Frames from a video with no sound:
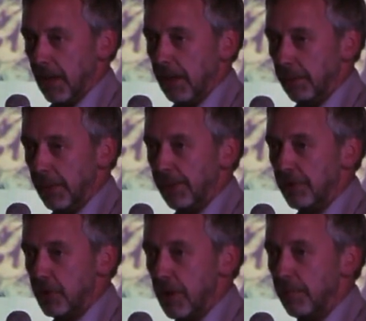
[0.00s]
a little bit
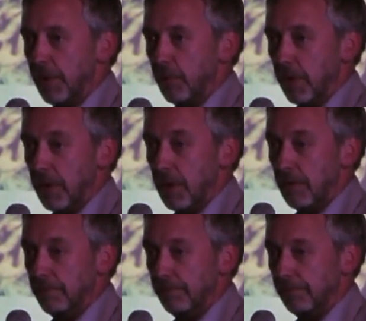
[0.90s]
of tremor in one
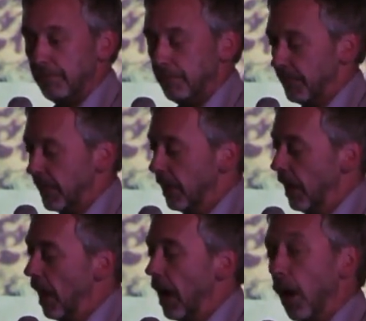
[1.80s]
arm,
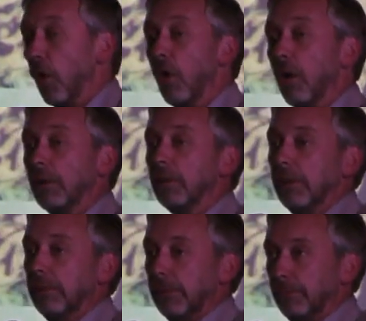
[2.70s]
or
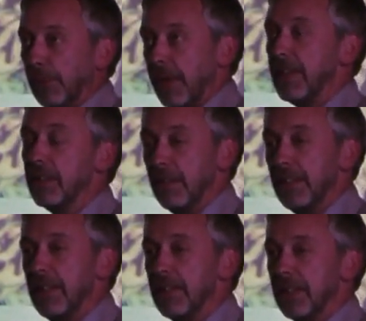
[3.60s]

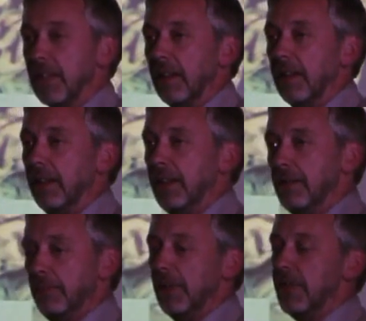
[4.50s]
bradykinesia,
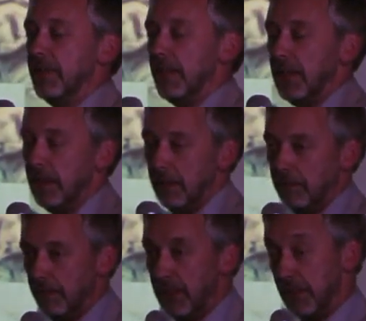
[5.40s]
inability,
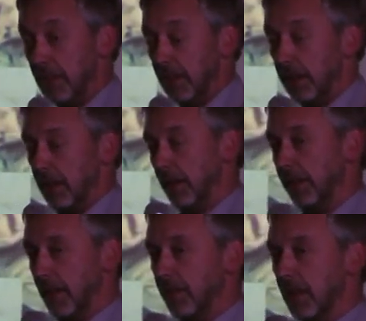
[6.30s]
particularly
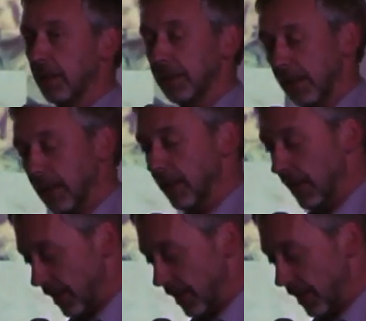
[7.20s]
in the elderly,